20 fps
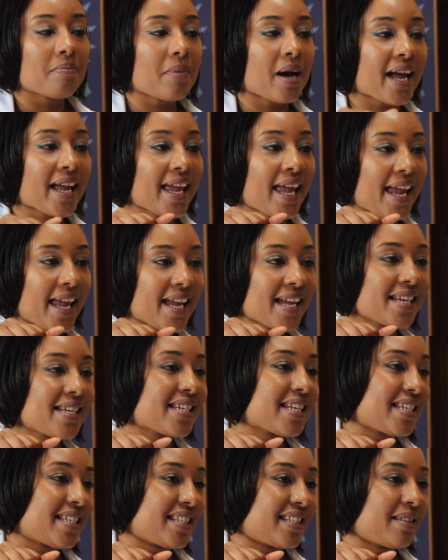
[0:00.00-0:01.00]
My
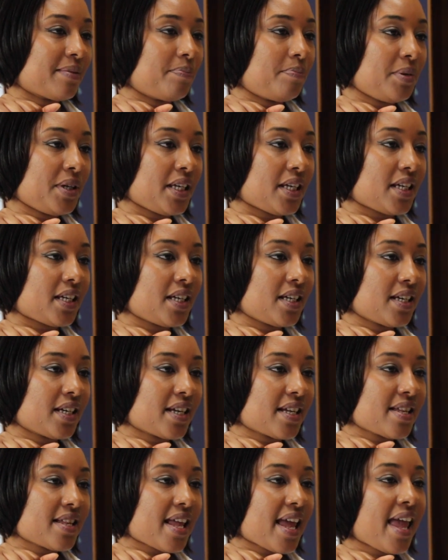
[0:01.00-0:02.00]
hand is the bee,
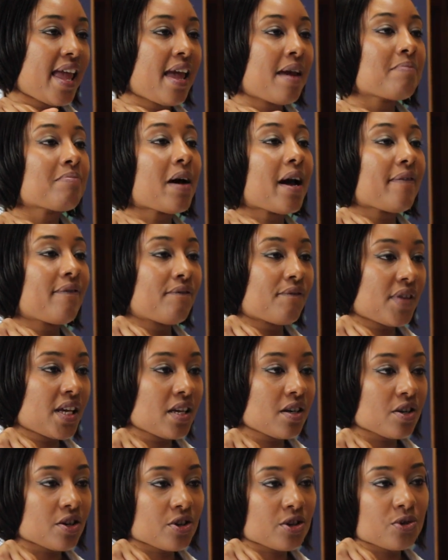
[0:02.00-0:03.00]
and my
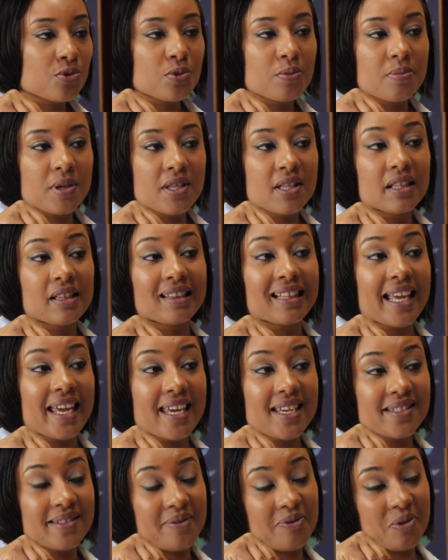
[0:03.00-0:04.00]
fingers would be the
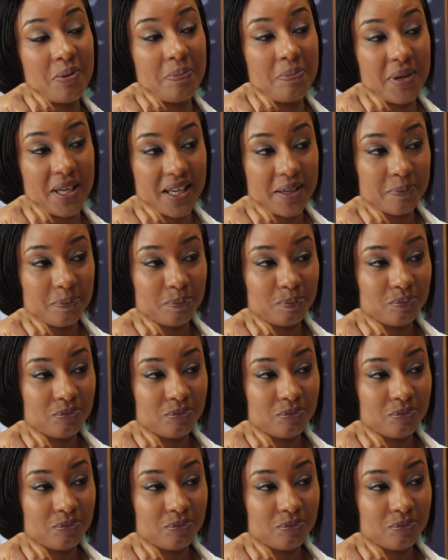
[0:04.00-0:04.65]
legs of the bee.